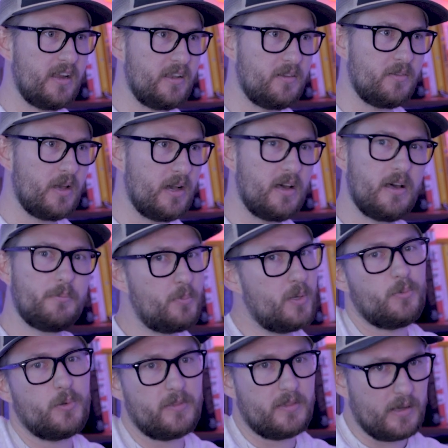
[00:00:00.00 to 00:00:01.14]
And
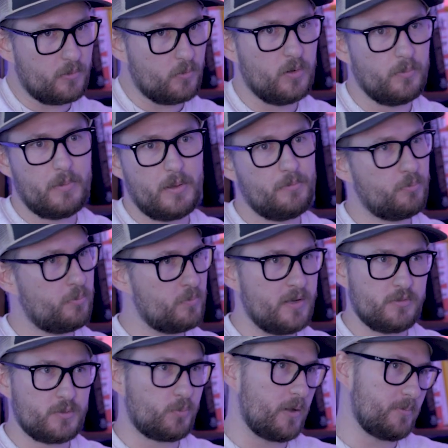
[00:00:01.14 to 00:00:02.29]
people think, well, it
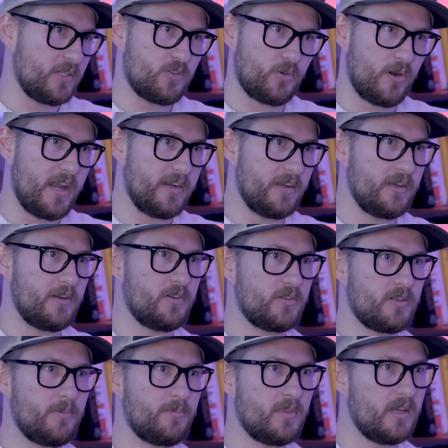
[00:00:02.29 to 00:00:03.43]
was probably traded or
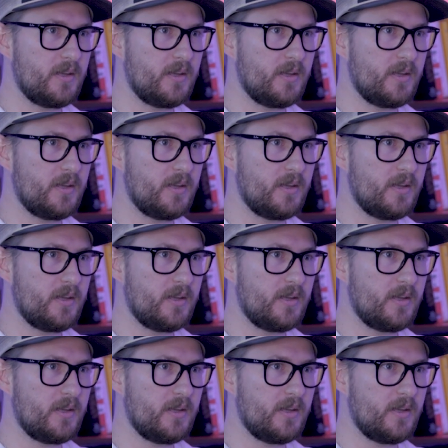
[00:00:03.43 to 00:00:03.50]
something